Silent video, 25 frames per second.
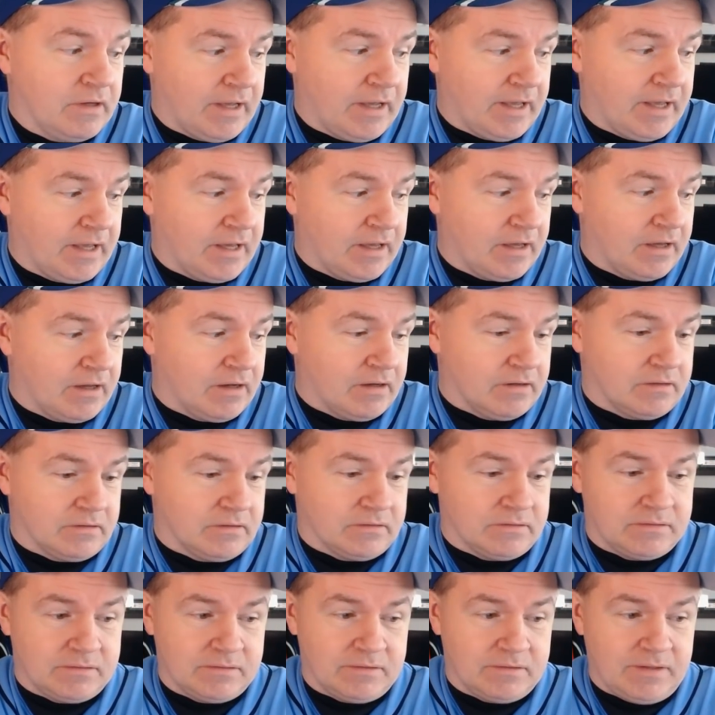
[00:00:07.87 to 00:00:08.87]

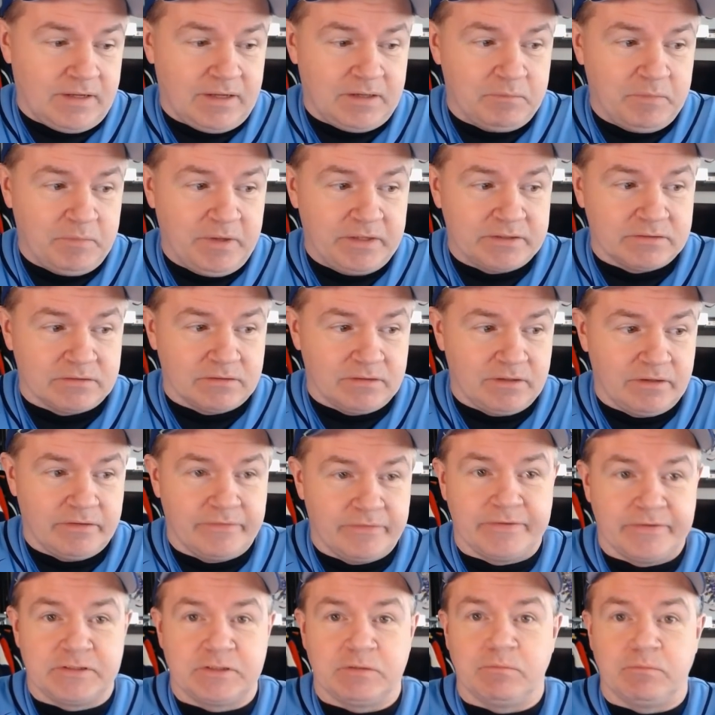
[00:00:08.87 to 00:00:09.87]
and mental
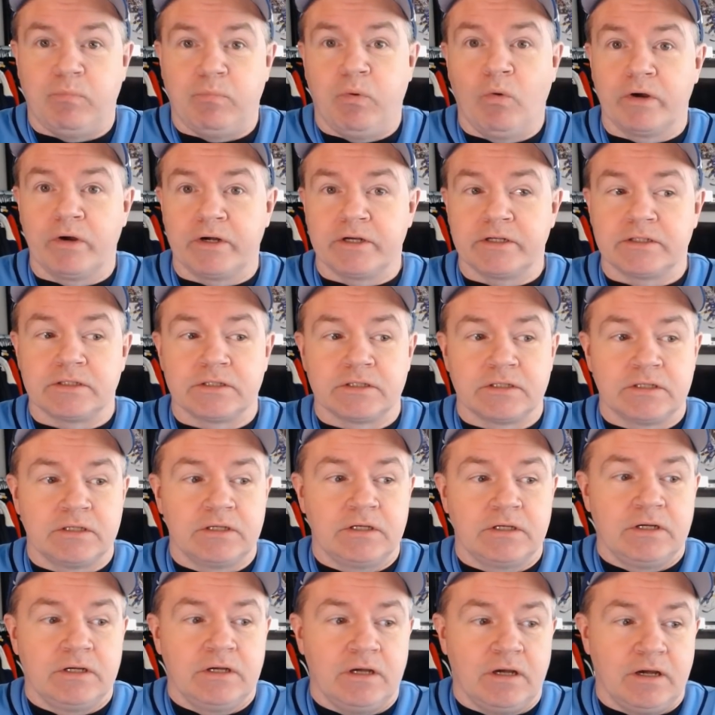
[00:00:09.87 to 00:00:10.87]
health is important,
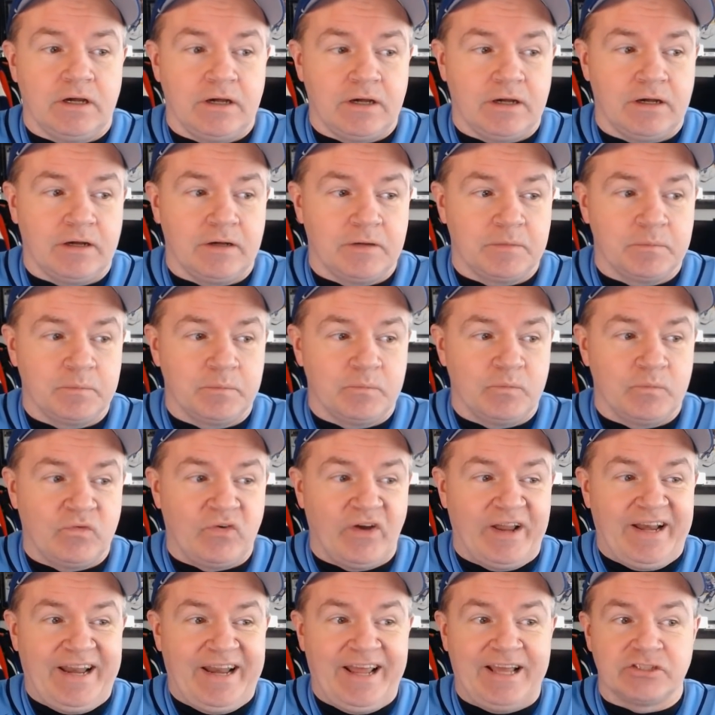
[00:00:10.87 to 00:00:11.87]

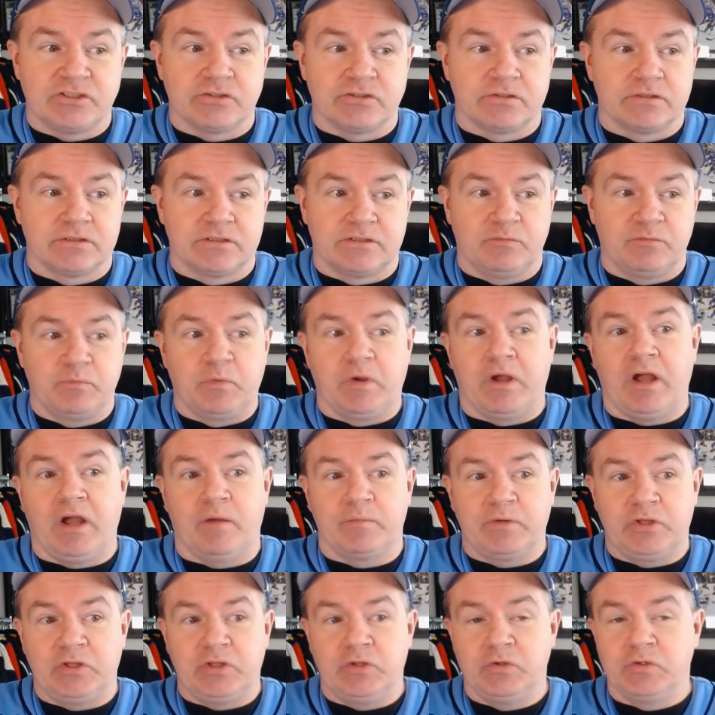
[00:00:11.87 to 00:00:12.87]
financials have
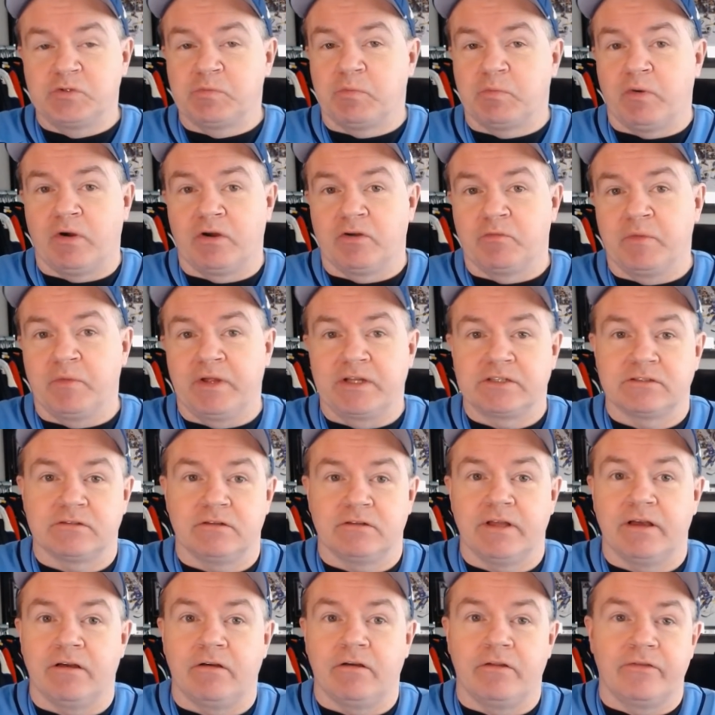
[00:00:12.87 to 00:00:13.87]
become a huge part of mental
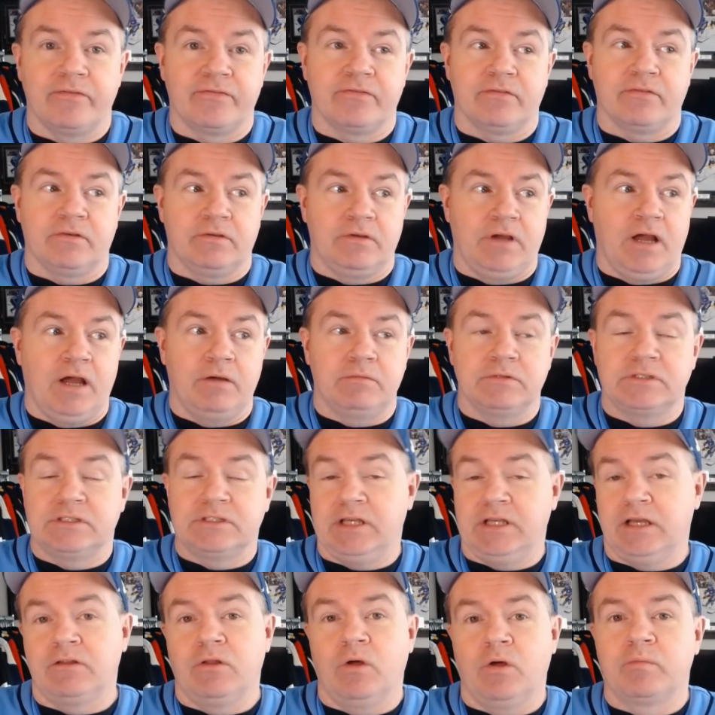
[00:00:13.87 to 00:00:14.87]
health, I would
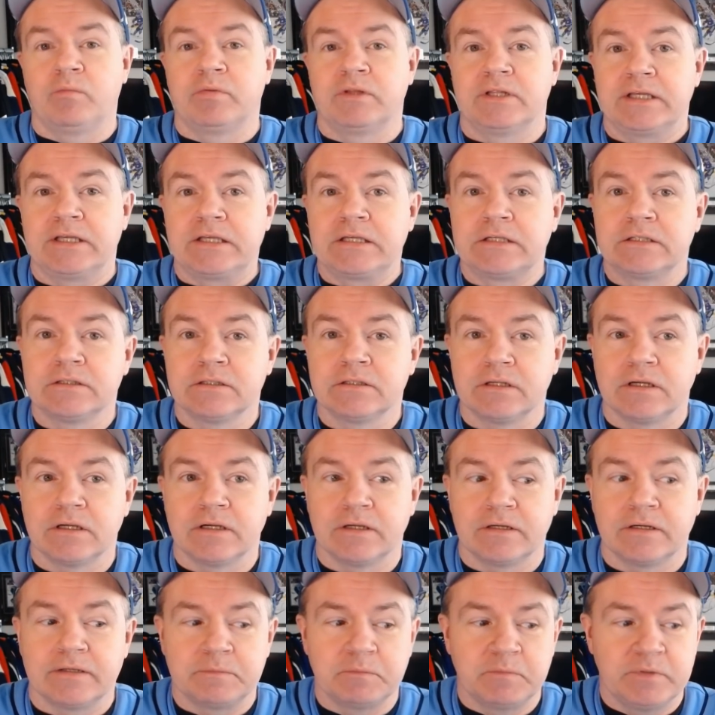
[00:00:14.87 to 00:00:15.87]
say globally,
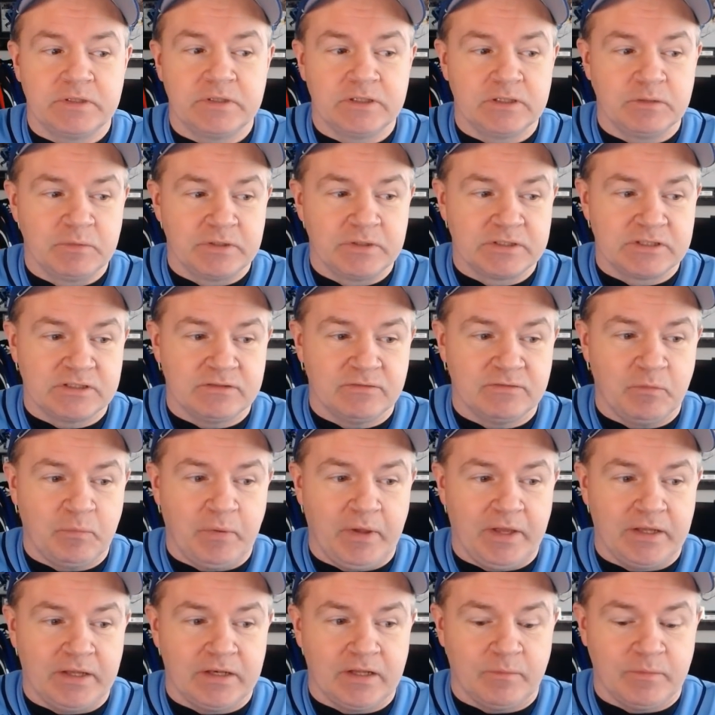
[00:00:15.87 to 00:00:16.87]
in the midst of a
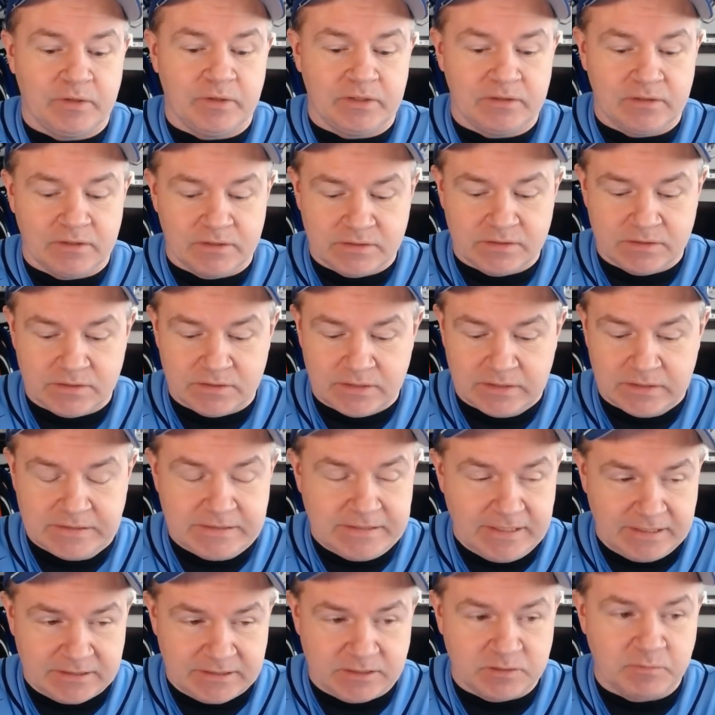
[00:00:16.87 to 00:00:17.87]
pandemic that's
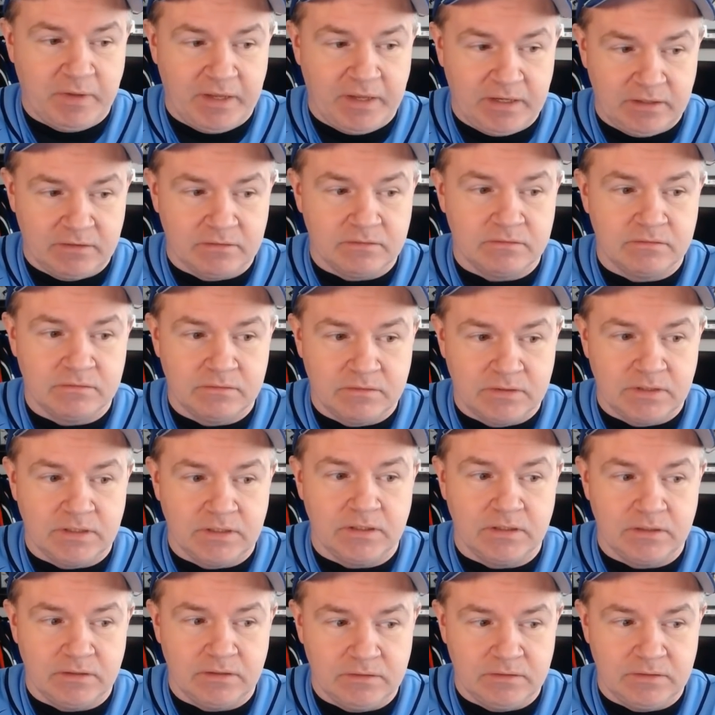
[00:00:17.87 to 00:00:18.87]
decimated
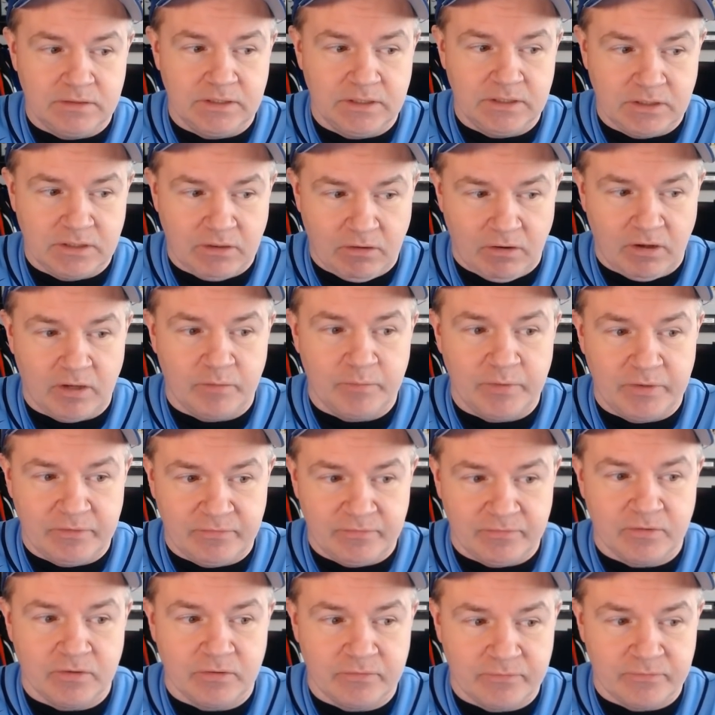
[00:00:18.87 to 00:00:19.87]
the economy
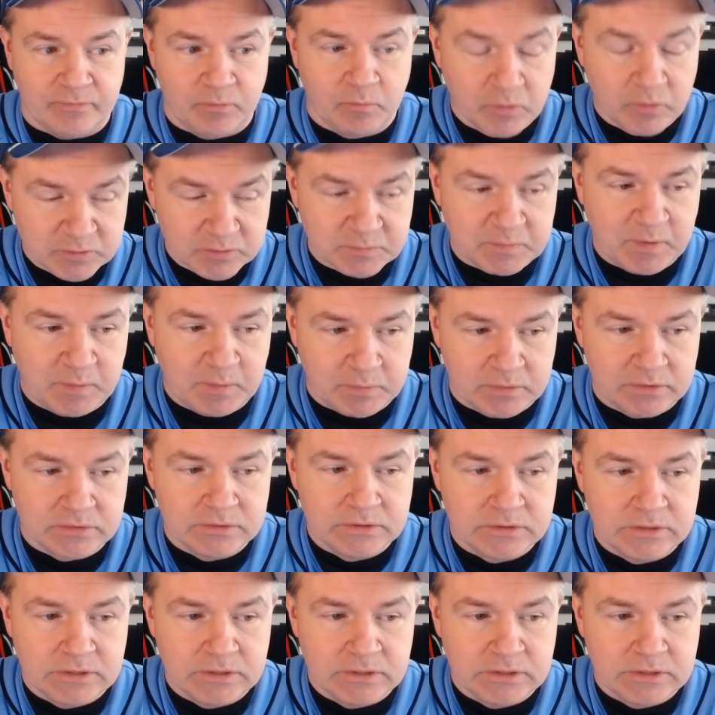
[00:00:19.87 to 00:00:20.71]
for most people.